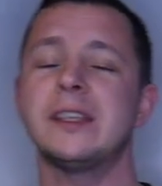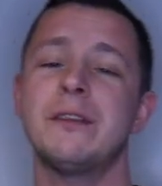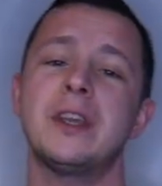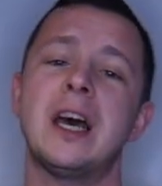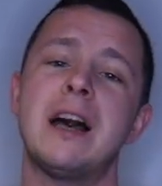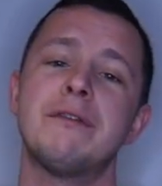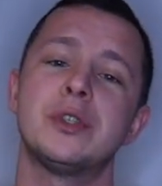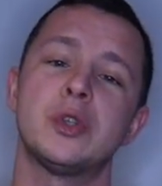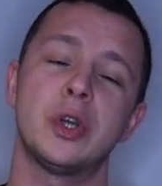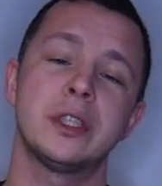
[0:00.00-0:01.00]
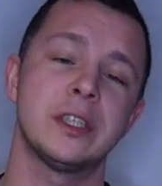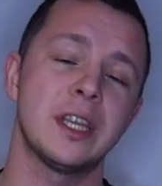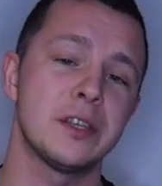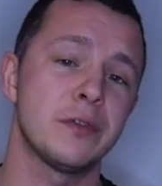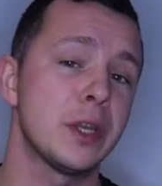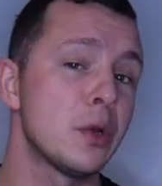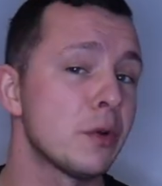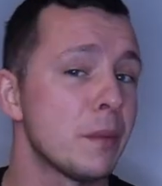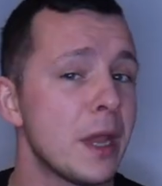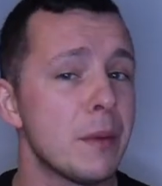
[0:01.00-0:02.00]
If you have enjoyed today's video,
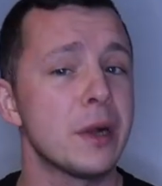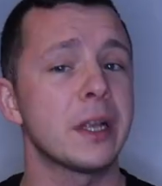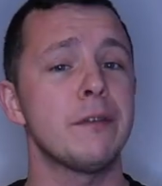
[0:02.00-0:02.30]
remember,